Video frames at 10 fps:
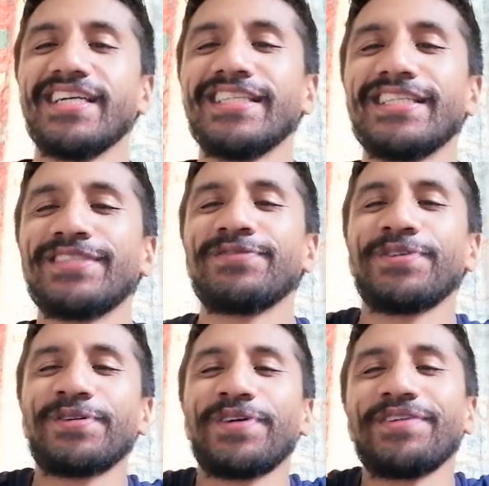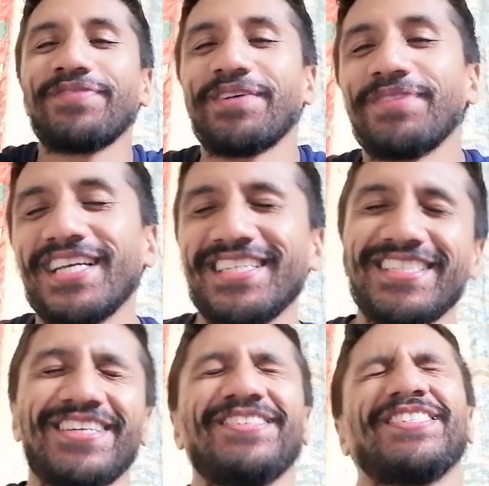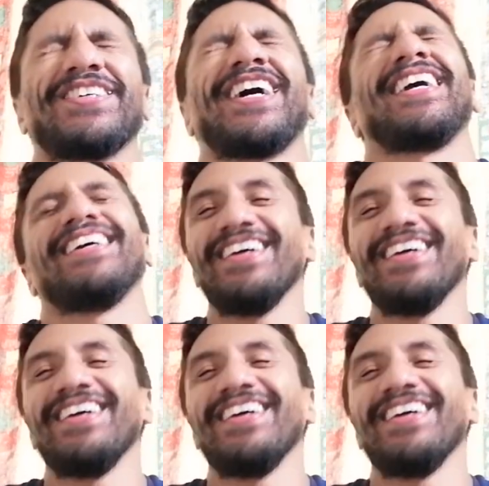in this worldwide family. So try